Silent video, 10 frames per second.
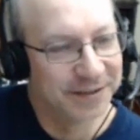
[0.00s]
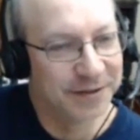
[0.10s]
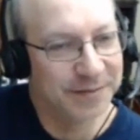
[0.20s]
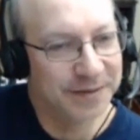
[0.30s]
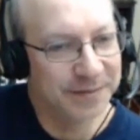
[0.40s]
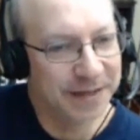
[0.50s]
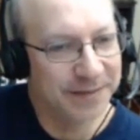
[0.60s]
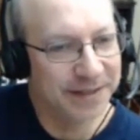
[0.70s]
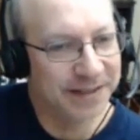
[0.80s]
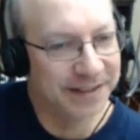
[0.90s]
So
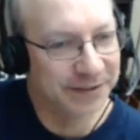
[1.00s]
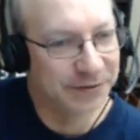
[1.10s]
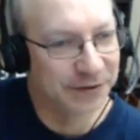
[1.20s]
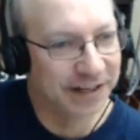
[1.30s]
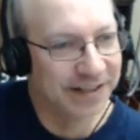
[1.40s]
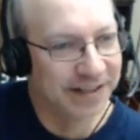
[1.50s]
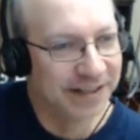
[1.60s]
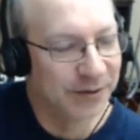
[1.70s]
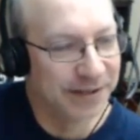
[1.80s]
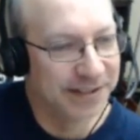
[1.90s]
maybe he could try
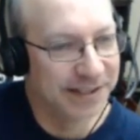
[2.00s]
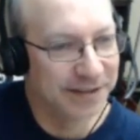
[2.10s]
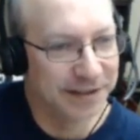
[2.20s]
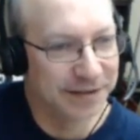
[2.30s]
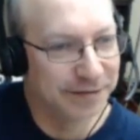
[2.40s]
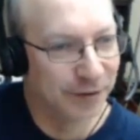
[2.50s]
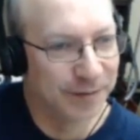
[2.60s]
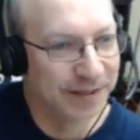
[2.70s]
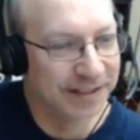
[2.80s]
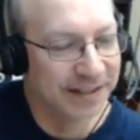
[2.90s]
queen takes
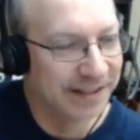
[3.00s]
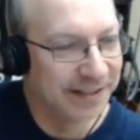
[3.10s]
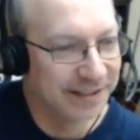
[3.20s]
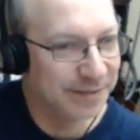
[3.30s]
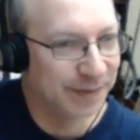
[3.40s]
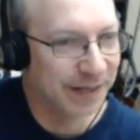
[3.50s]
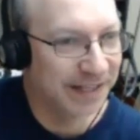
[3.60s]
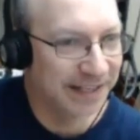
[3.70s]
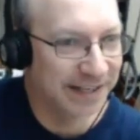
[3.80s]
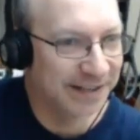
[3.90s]
d4, but he didn't play
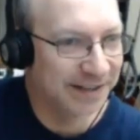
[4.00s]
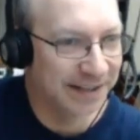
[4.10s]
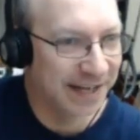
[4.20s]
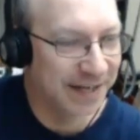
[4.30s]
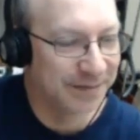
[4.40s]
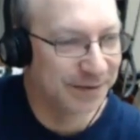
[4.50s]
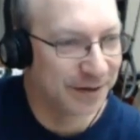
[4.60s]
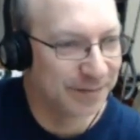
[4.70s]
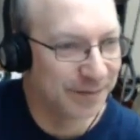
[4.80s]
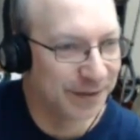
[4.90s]
it in any of the games, so